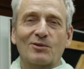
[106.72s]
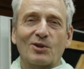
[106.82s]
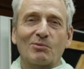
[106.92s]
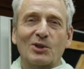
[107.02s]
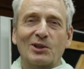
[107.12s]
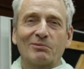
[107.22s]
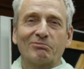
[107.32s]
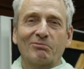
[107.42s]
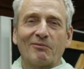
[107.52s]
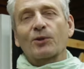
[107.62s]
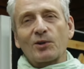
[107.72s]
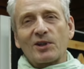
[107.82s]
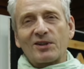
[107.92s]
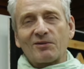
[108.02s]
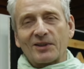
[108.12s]
Germany.
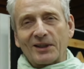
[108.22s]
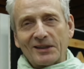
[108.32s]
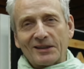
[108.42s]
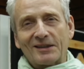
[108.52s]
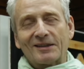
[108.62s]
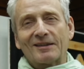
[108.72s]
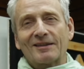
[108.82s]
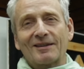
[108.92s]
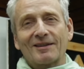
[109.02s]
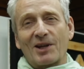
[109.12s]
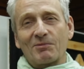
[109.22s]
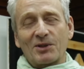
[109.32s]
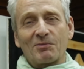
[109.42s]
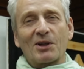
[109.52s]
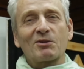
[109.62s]
Fröhliche Weihnachten,
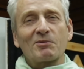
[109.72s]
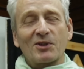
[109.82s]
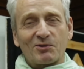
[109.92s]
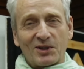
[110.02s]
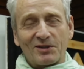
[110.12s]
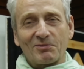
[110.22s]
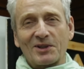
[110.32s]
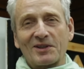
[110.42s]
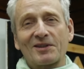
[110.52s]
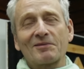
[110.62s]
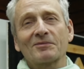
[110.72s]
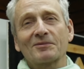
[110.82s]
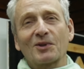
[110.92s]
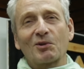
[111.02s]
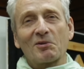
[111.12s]
happy Merry Christmas
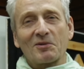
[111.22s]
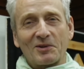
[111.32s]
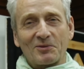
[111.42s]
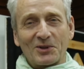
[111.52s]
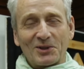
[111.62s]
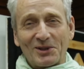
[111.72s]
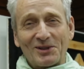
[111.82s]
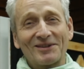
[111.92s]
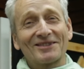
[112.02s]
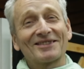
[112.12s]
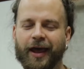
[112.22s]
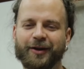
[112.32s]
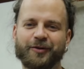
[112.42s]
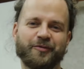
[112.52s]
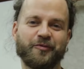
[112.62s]
all over the world.
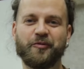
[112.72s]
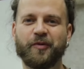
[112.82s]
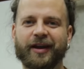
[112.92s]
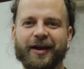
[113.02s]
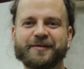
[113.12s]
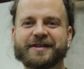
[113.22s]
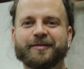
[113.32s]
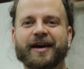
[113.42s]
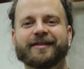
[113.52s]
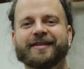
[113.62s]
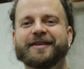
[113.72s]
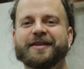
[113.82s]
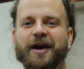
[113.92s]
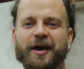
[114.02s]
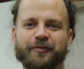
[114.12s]
Hello, my name is
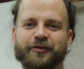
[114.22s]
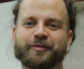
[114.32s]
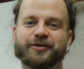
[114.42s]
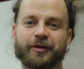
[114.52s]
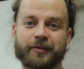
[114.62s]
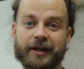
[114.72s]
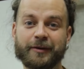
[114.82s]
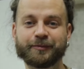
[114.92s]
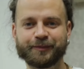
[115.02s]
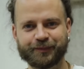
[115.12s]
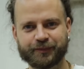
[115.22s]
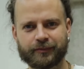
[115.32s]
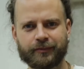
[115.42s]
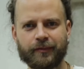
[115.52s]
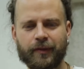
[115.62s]
Sebastian. I'm from Germany,
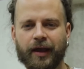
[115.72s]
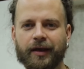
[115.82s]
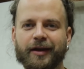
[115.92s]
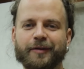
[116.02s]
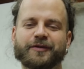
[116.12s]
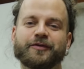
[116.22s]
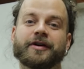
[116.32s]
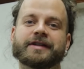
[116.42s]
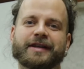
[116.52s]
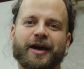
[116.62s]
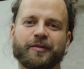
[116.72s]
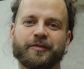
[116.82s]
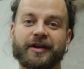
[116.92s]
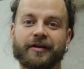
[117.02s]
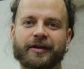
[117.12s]
and I'm the first
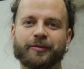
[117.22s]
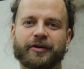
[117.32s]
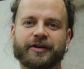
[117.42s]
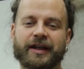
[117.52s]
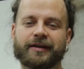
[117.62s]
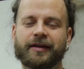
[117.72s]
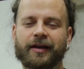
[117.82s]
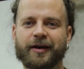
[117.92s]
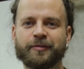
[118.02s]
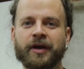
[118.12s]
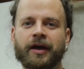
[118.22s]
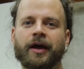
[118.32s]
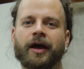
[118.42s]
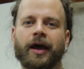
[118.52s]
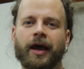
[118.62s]
time here in Prasanthi Nilayam.
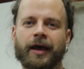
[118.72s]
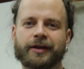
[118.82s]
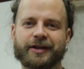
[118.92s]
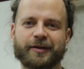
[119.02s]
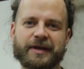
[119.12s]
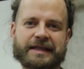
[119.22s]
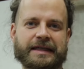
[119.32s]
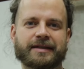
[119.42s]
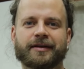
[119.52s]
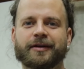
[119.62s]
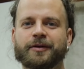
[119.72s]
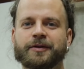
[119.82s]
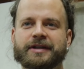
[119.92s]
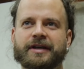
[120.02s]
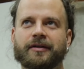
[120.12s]
Actually, my sister
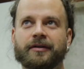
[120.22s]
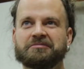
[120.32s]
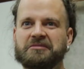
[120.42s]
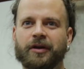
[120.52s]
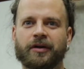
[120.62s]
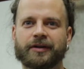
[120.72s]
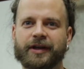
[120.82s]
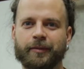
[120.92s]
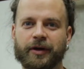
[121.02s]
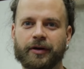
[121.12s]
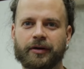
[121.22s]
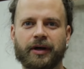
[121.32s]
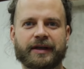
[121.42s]
goes here a long time ago.